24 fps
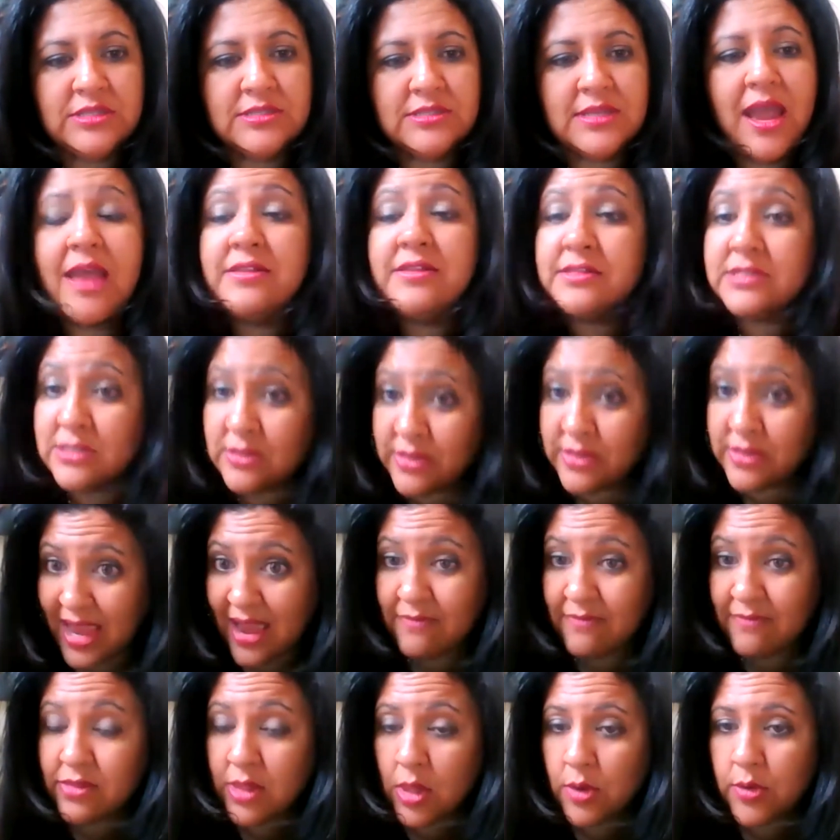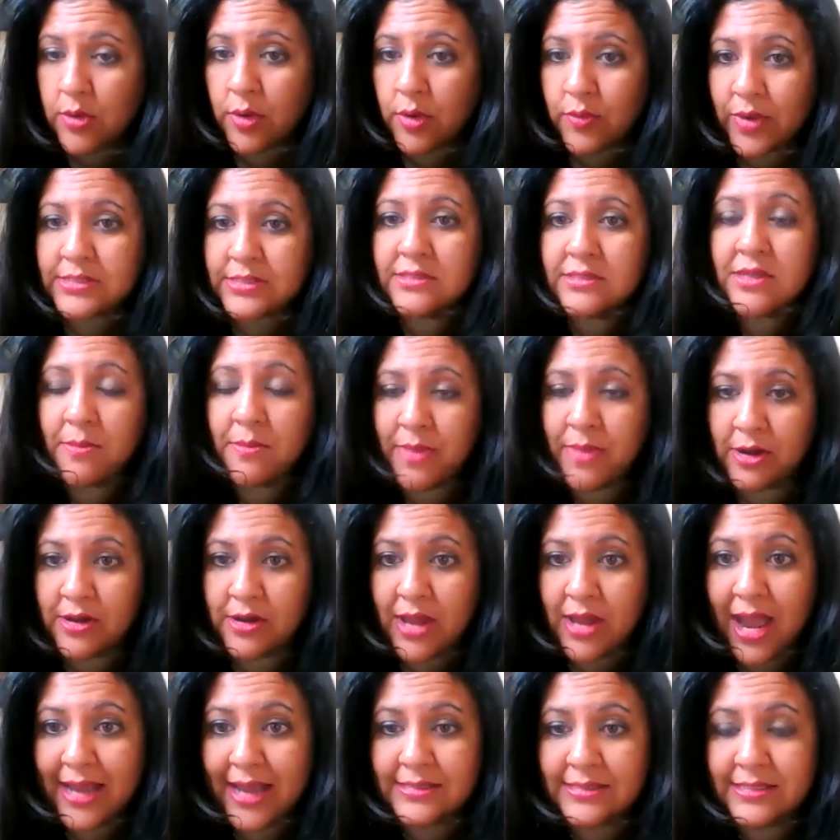And so they have lower risks compared to
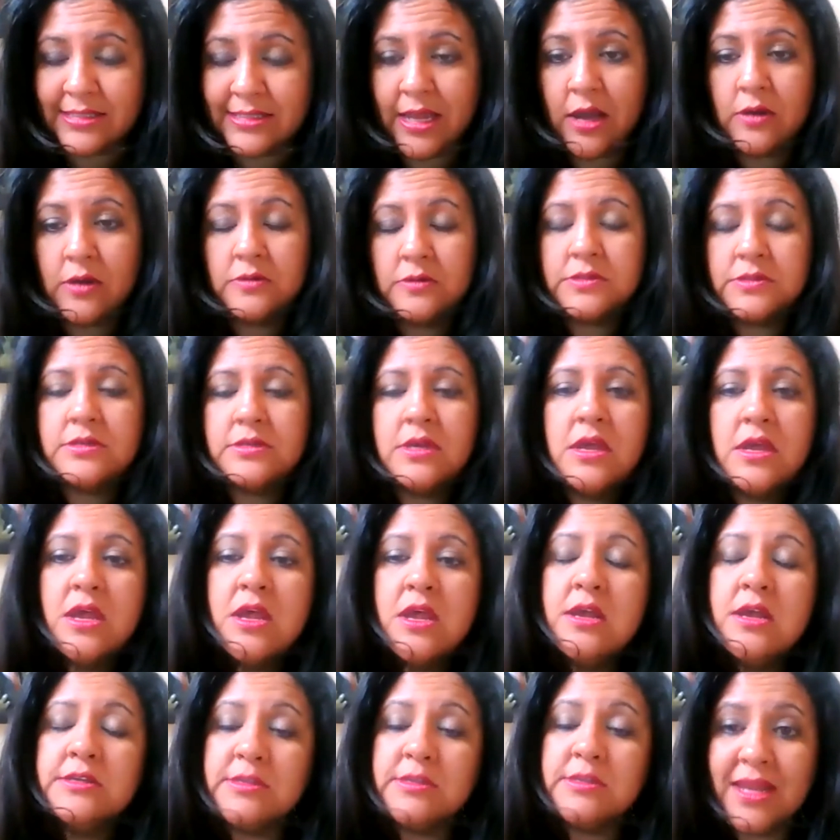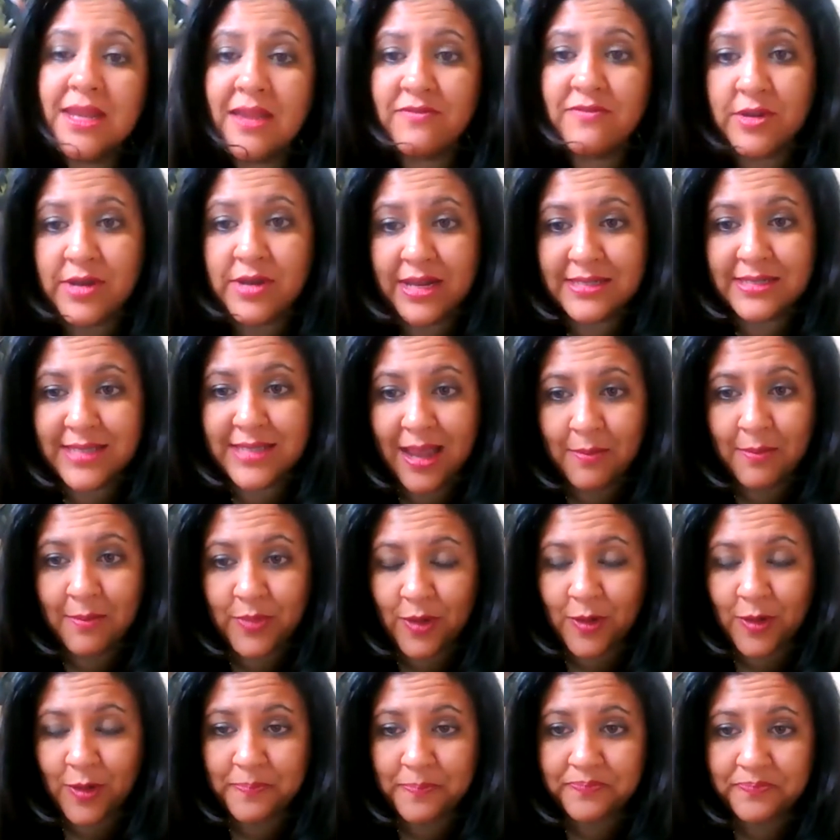ICOs. So I'm going to give you an
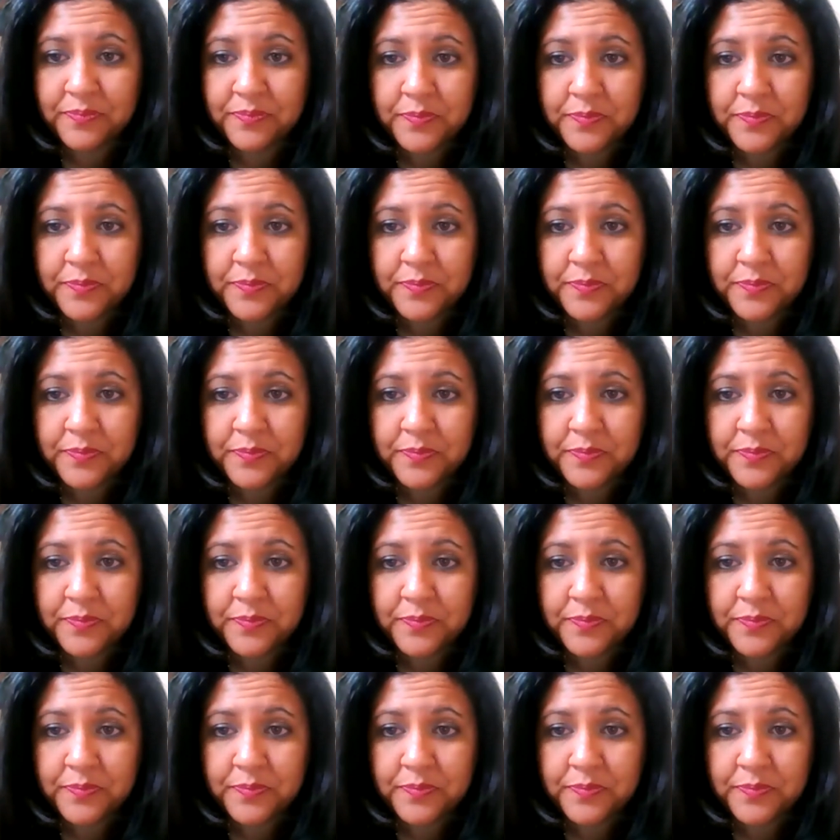example.